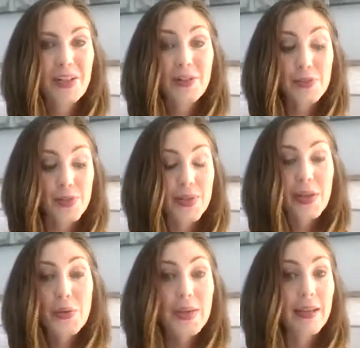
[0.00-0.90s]
so that
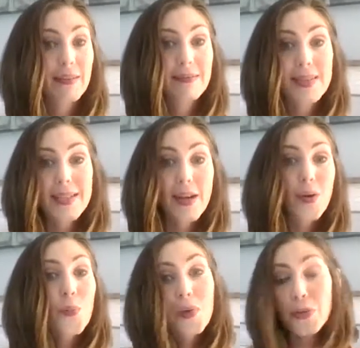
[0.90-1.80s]
you can stay at
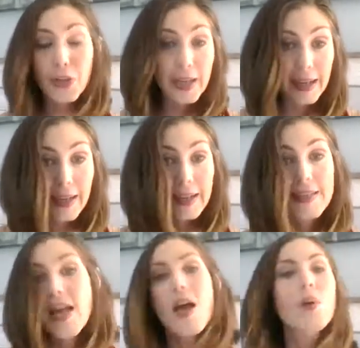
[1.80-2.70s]
home with your
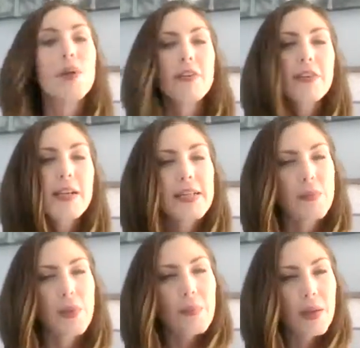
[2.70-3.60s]
kids, whatever it is,
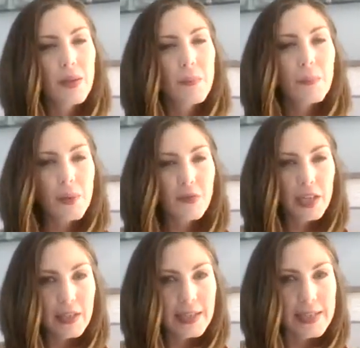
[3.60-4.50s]
but be
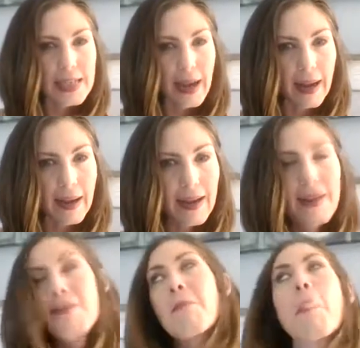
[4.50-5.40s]
realistic.
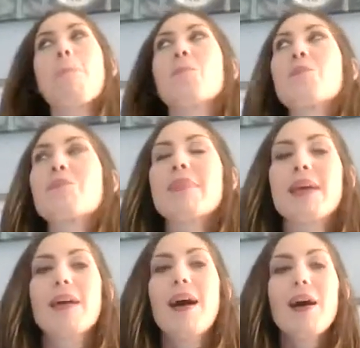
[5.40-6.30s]

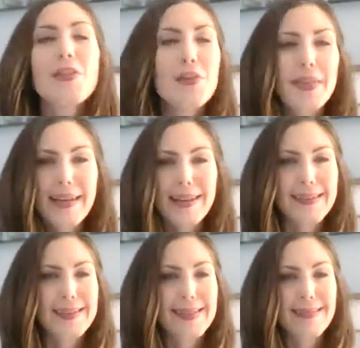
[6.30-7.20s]
Other
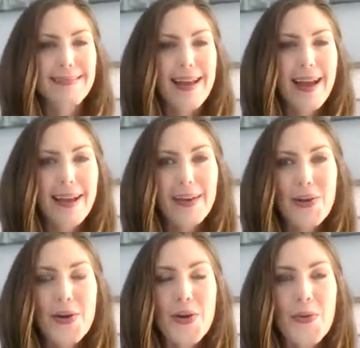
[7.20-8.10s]
things that,
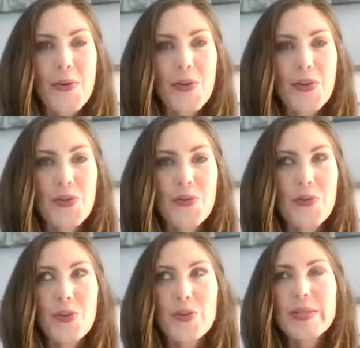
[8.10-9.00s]

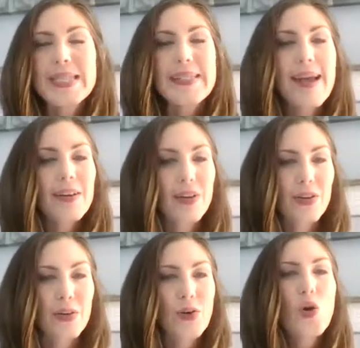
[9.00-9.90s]
you set
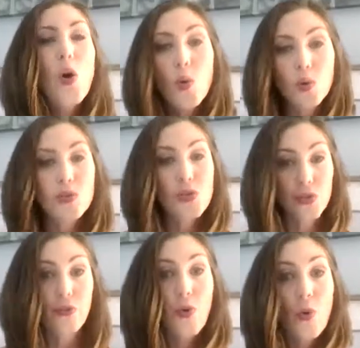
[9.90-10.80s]
goals
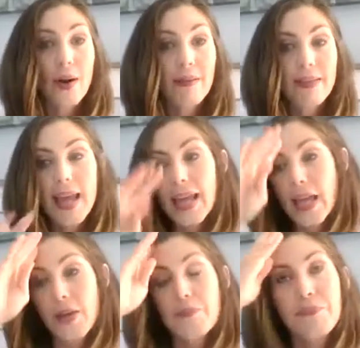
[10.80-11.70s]
for, like,
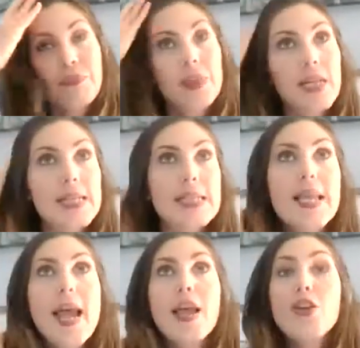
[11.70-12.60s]
let's
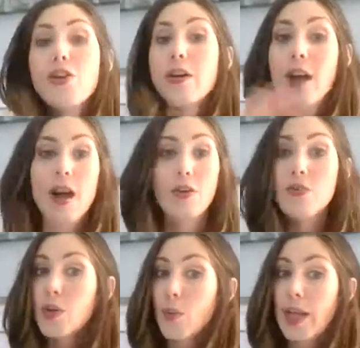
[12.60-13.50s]
say you're not
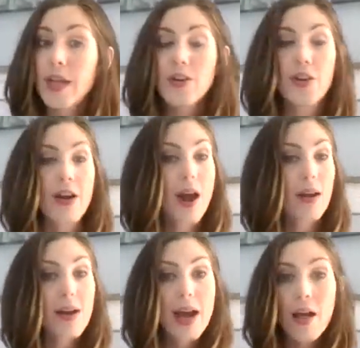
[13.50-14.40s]
overweight, you're not
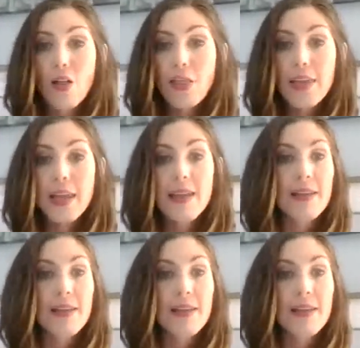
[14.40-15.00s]
unhealthy,